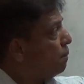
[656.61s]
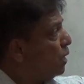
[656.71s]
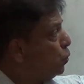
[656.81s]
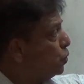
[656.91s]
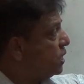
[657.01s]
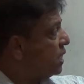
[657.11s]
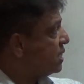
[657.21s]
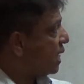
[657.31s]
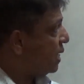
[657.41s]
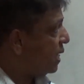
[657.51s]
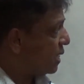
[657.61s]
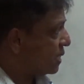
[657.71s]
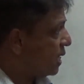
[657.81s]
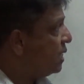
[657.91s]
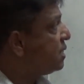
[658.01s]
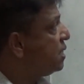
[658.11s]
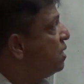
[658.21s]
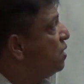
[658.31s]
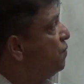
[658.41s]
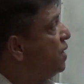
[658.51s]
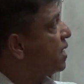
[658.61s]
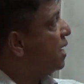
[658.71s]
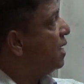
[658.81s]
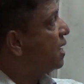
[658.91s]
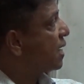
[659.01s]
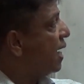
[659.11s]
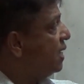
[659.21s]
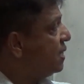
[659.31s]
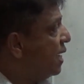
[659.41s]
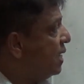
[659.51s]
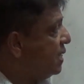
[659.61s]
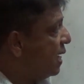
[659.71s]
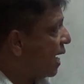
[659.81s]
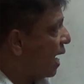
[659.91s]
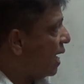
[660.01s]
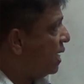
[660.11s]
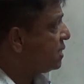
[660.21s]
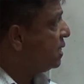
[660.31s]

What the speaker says: By using the standard result, we can write the integral as